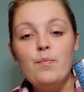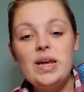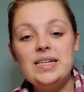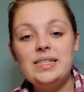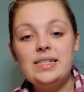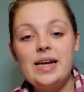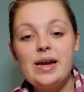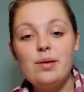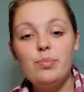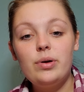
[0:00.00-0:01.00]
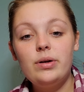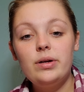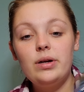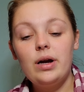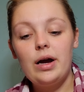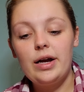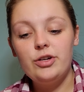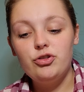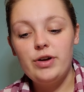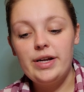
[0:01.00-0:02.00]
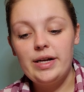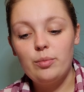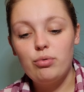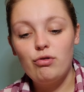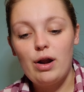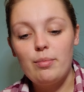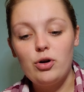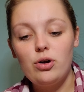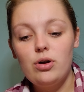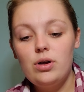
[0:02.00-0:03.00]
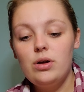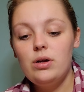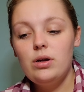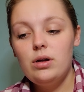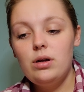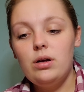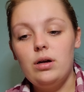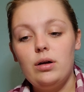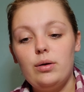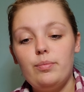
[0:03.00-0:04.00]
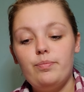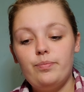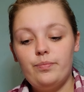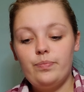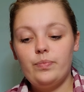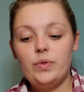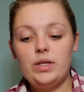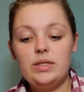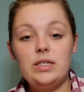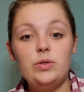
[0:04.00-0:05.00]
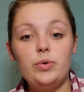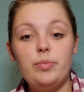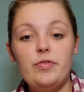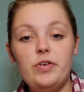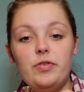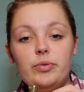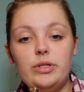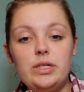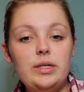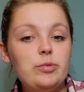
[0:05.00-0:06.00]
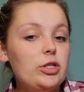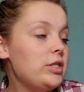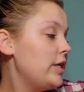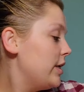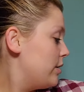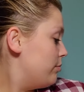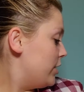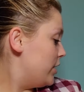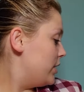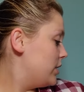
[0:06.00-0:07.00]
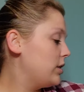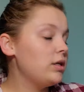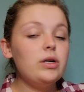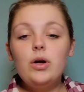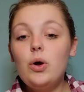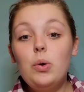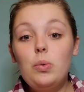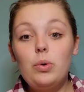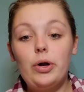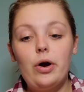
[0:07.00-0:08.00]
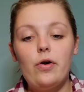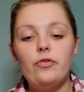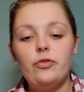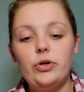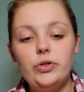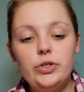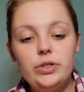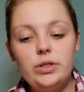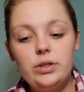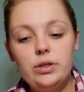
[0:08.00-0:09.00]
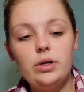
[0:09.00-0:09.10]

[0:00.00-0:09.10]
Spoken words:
Base Tape Hydrating Primer. This is one of my favorite ones. I am going to take my ring off first.